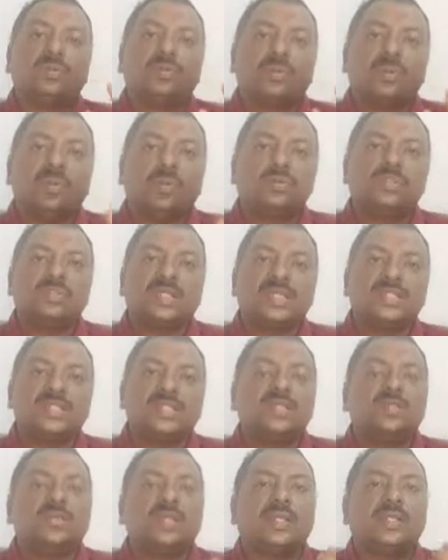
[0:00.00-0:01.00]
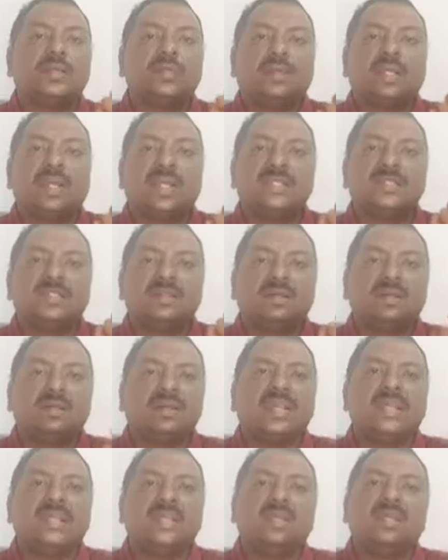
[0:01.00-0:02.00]
Closed kitchen you can utilize a
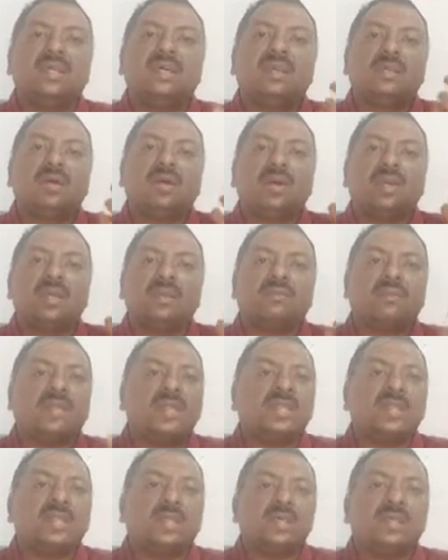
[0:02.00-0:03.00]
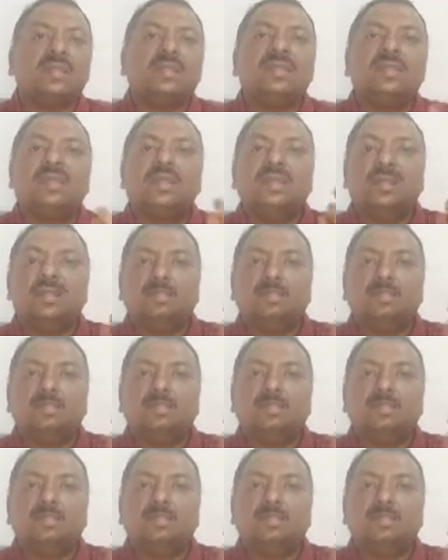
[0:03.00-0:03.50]
green color or a red color